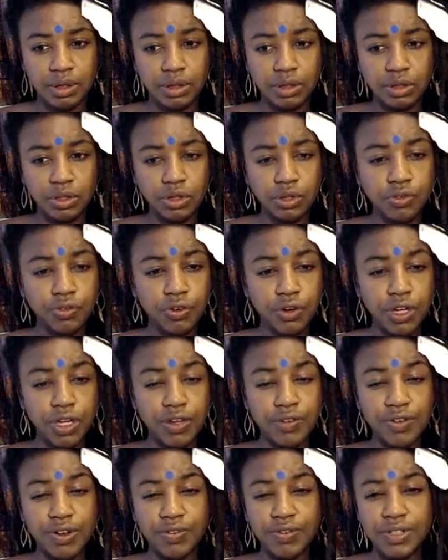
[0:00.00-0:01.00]
Look for,
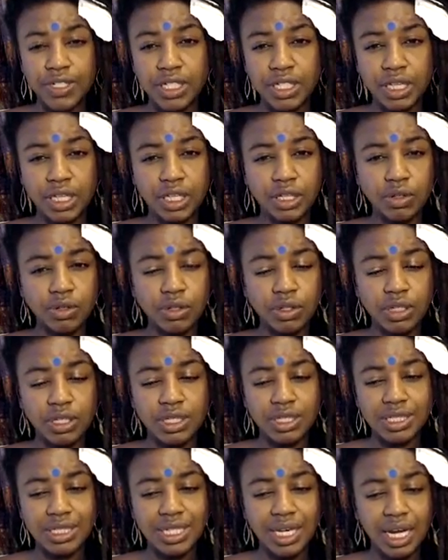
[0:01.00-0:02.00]
even if it's a little
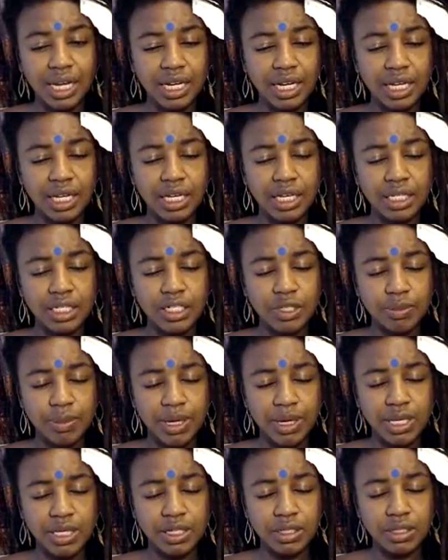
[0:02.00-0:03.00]
tiny
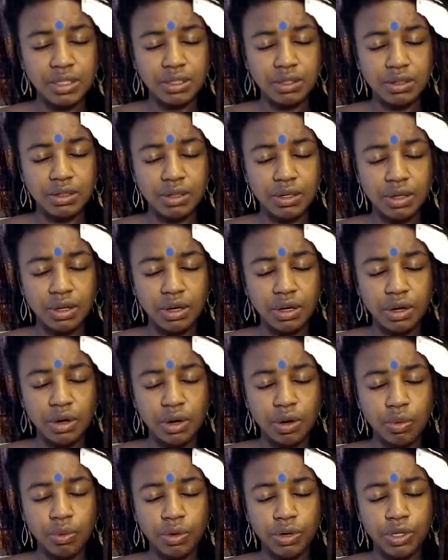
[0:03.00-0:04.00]
space
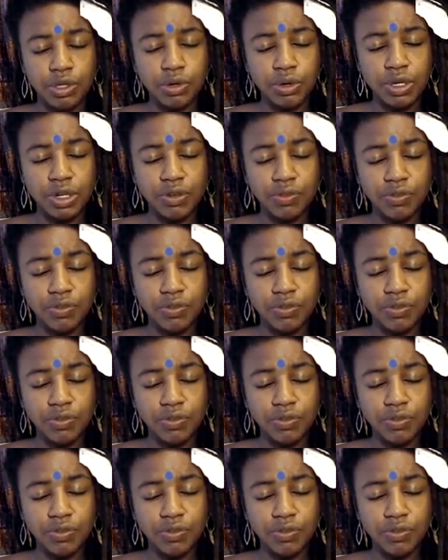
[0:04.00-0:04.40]
where you can